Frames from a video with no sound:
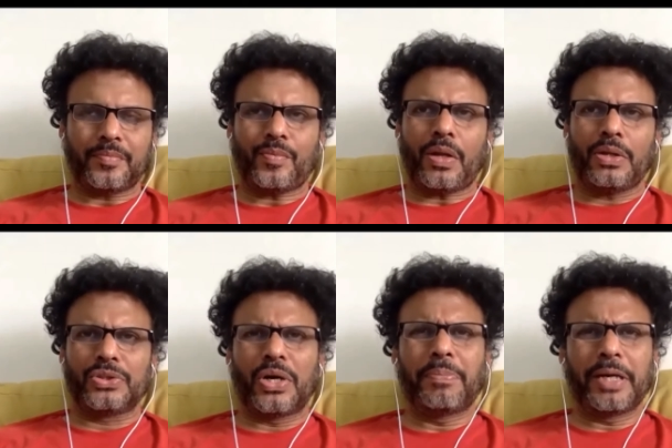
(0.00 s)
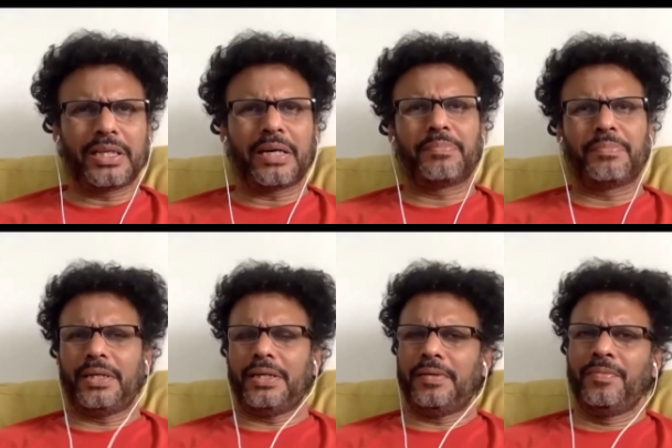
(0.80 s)
So I picked up
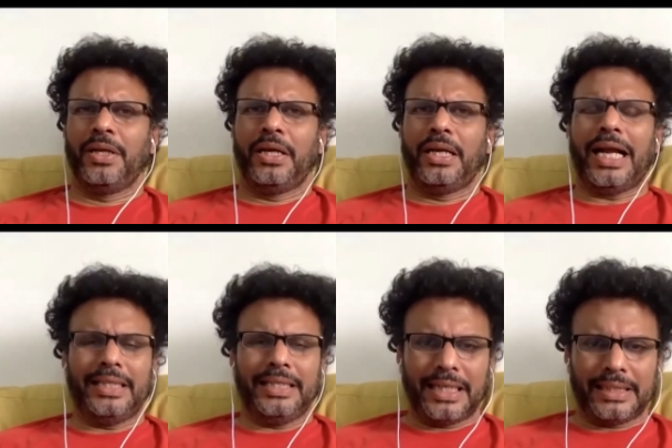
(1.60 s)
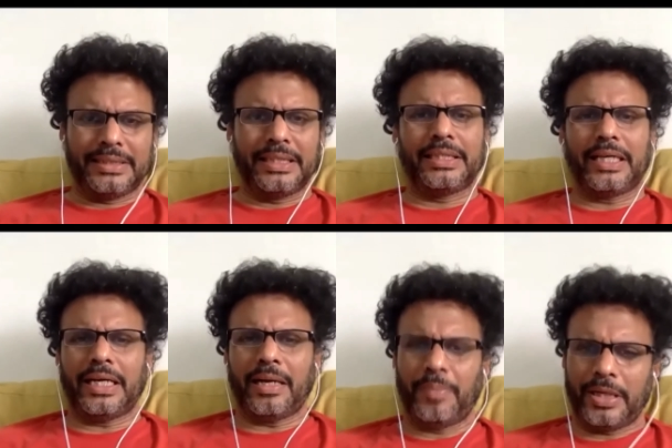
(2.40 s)
Latin dancing there.
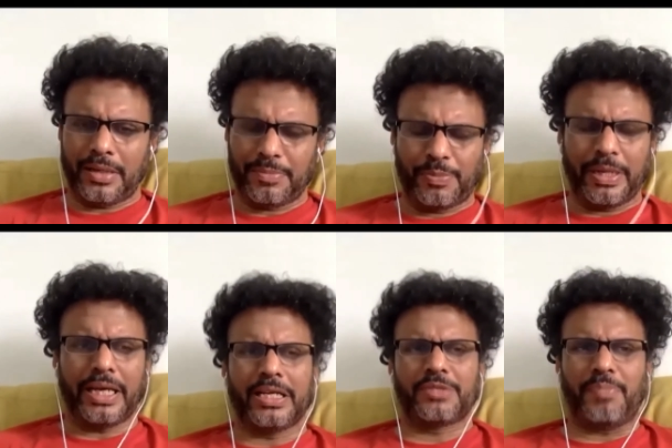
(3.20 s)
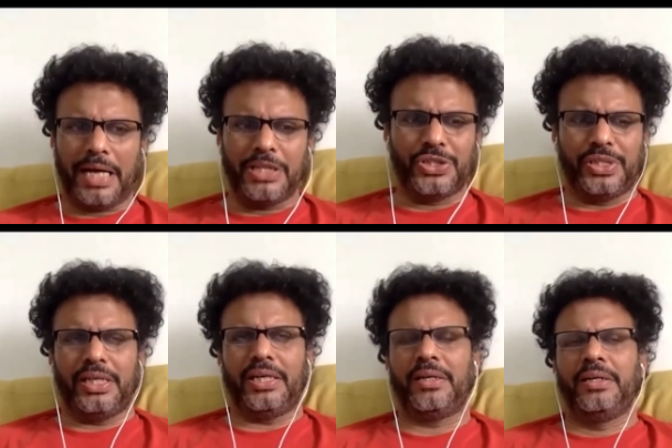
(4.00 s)
I picked up speaking Spanish
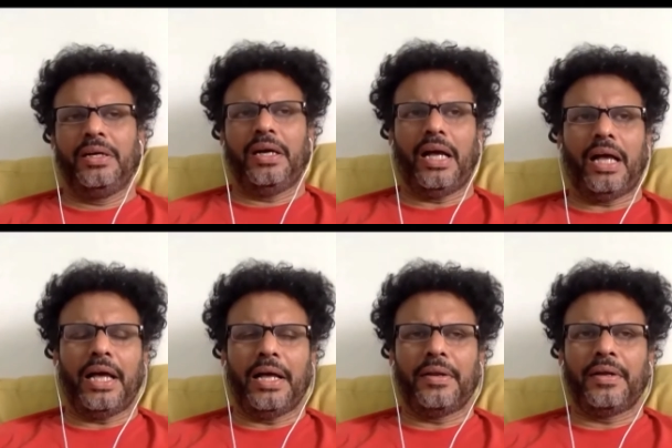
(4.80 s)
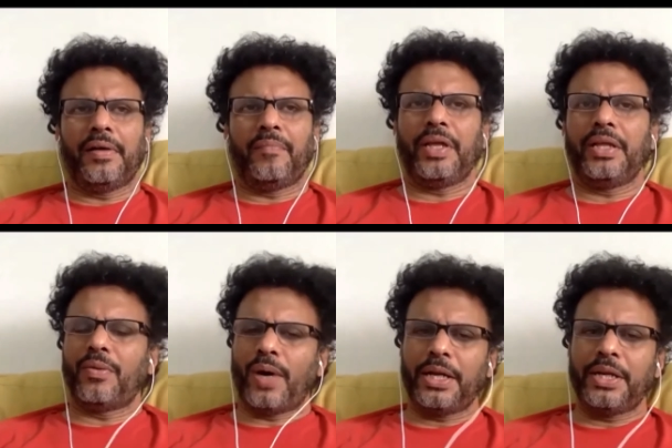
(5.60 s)
there. And in the
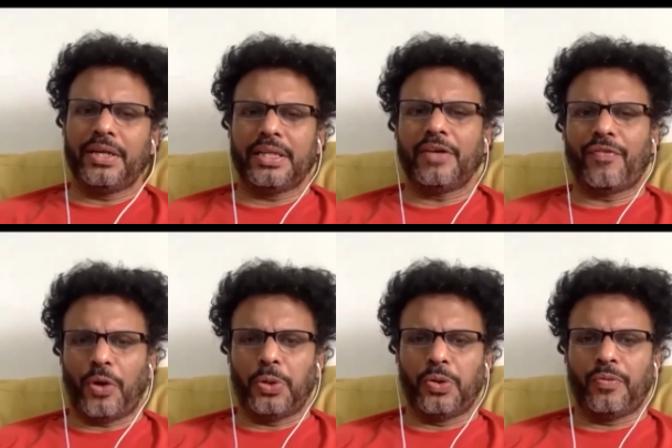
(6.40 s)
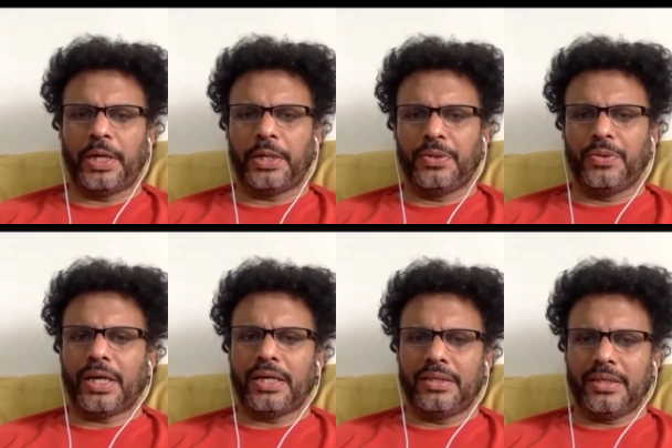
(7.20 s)
1 year that followed, where you
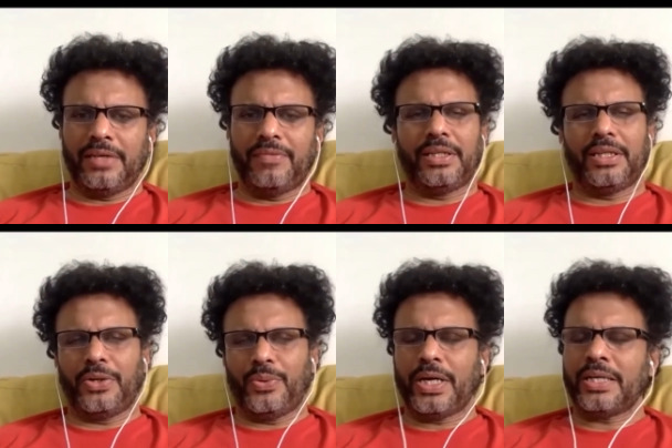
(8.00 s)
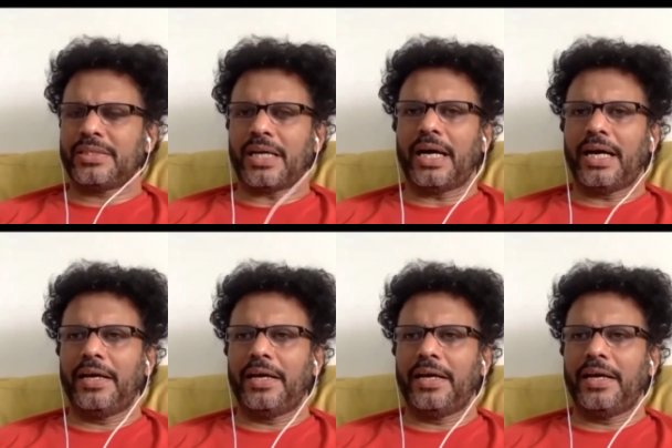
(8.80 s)
can live in the US, I